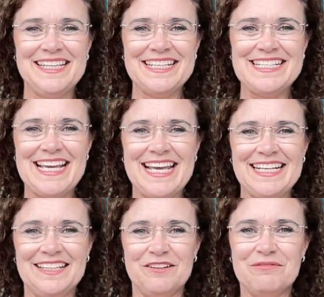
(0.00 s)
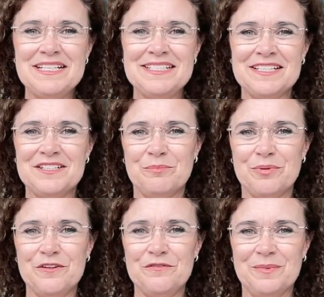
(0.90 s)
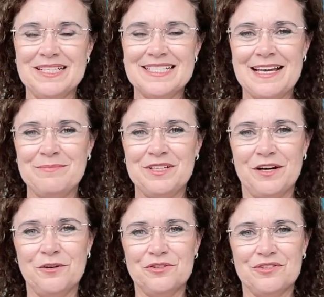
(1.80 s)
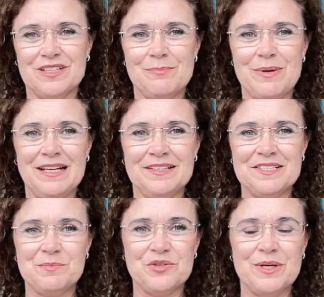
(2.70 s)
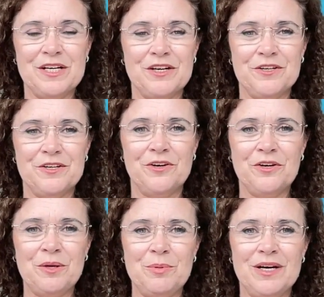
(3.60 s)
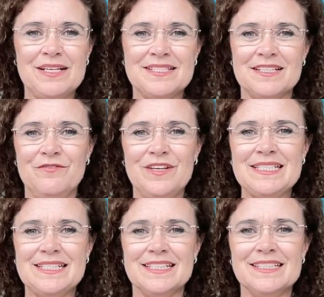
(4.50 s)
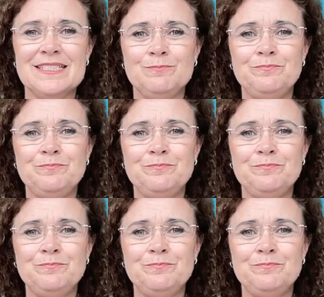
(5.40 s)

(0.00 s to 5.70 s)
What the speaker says: that she added that recent improvements aimed at altering the balance between owner occupiers and investors